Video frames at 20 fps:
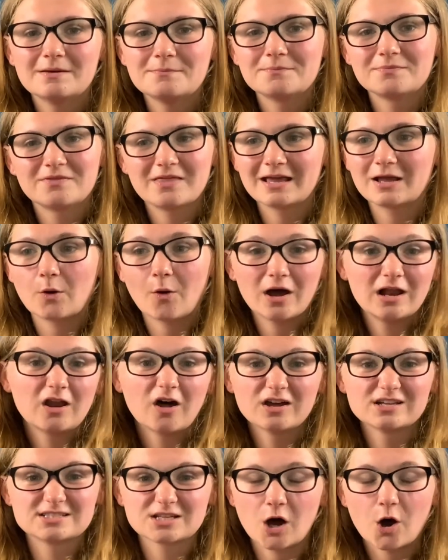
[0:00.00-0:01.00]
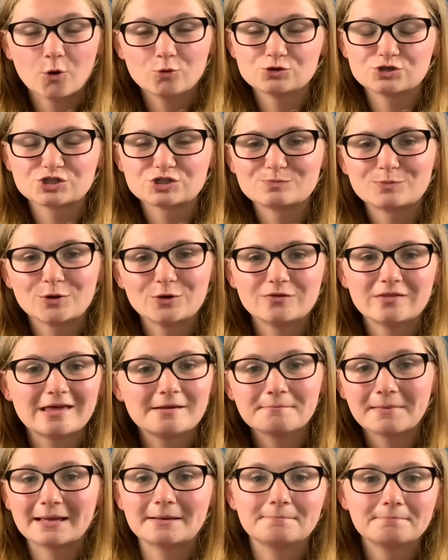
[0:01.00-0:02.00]
they quite like to hold a spoon. They
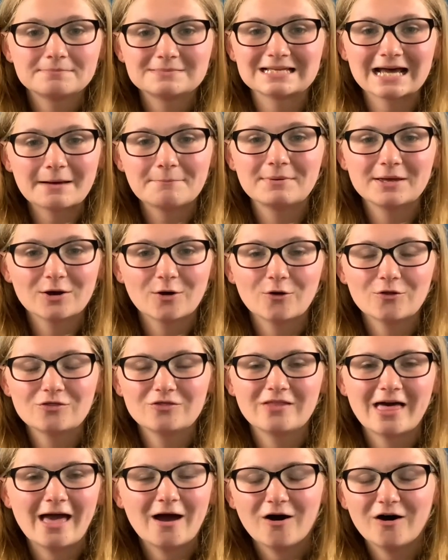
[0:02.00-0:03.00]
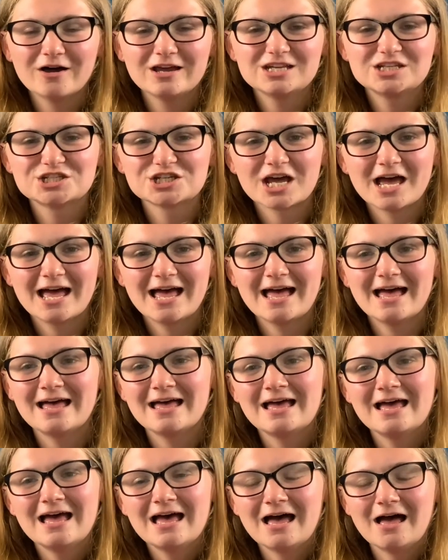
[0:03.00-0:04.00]
may tap it on their high chair,
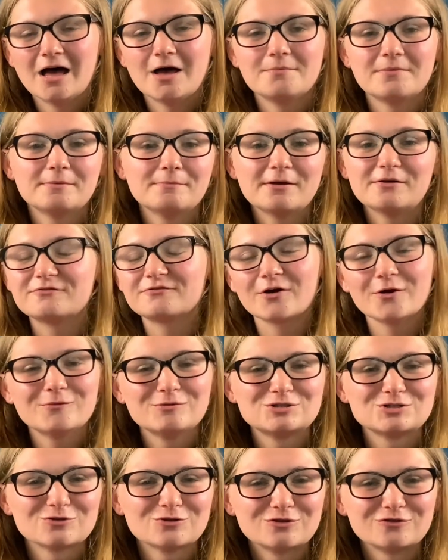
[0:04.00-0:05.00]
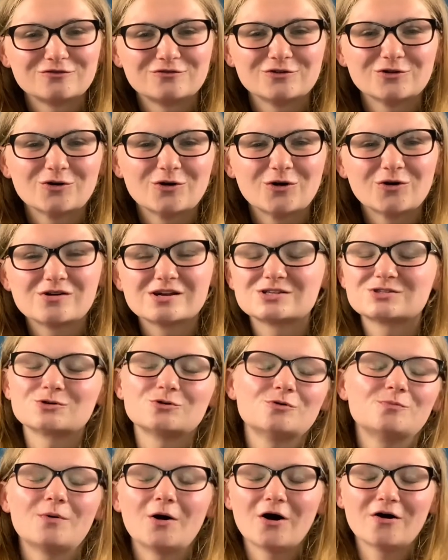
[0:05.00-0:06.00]
and they may throw it on the floor. It's all
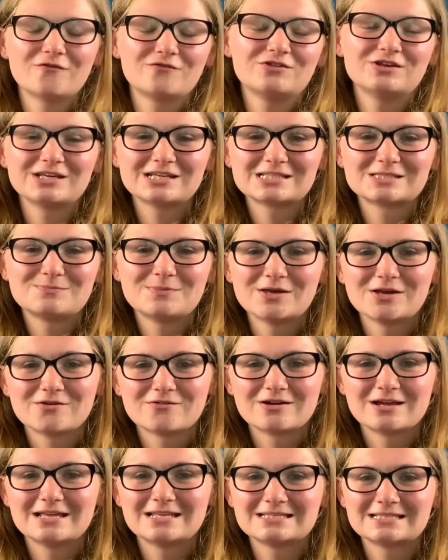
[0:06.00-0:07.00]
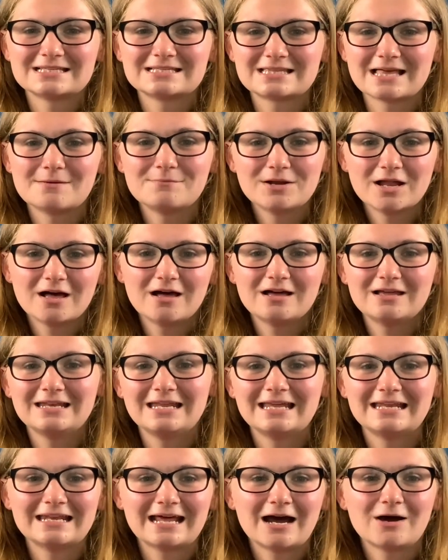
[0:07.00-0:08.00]
part of the experience. It's them
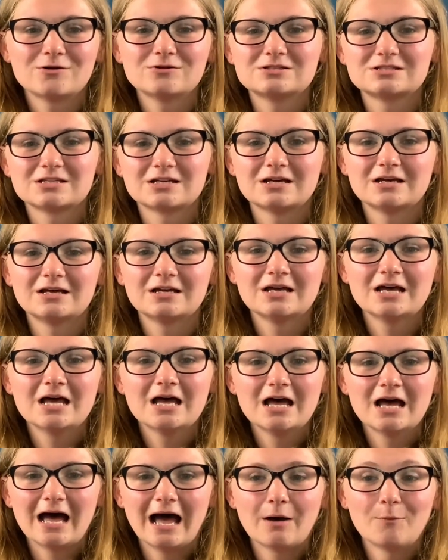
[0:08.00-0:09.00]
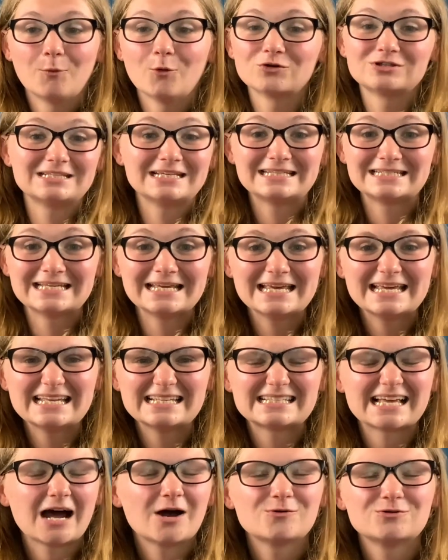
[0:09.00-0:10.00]
learning what it is,
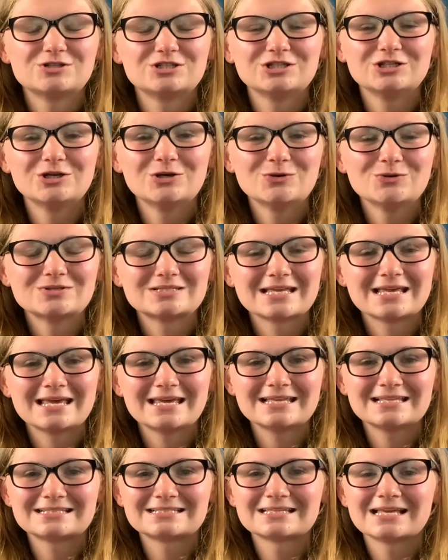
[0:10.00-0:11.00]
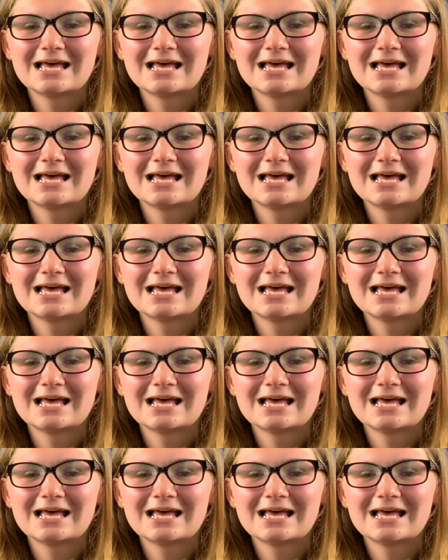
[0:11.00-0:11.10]
how to use it.